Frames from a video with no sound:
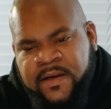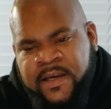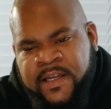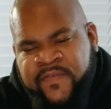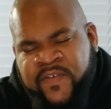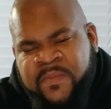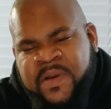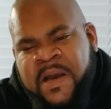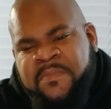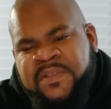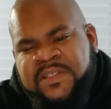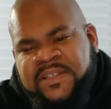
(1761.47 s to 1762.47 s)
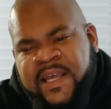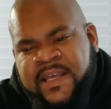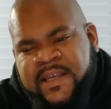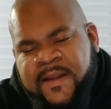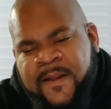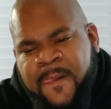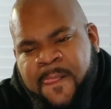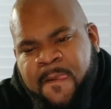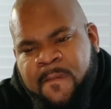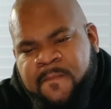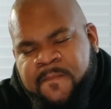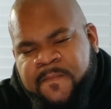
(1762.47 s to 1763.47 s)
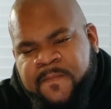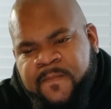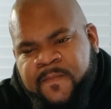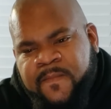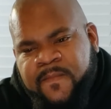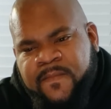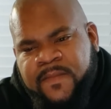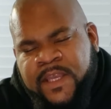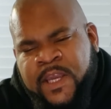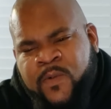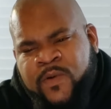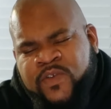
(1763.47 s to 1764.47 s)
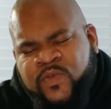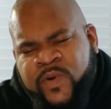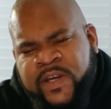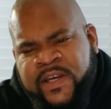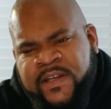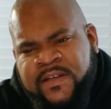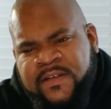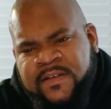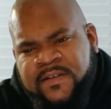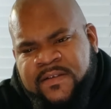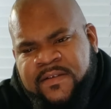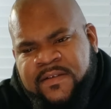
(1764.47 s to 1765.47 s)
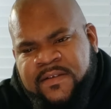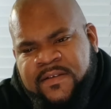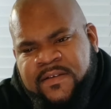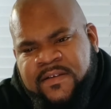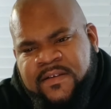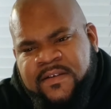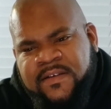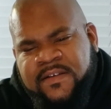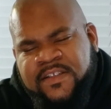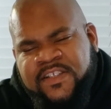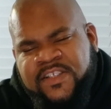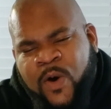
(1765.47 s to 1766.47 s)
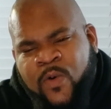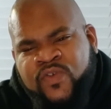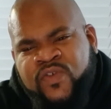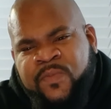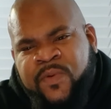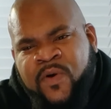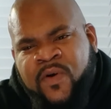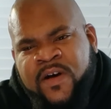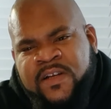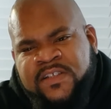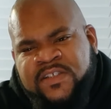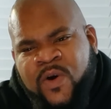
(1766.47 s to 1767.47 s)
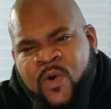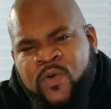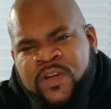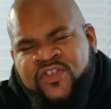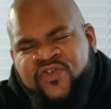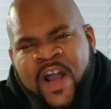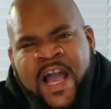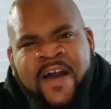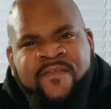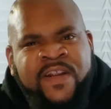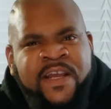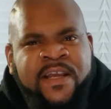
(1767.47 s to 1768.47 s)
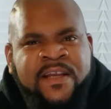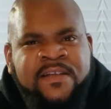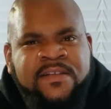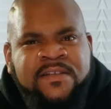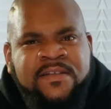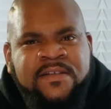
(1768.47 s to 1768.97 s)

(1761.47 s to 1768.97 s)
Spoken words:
and if I'm not mistaken, it was when Soulja Boy stole the Drive Dance.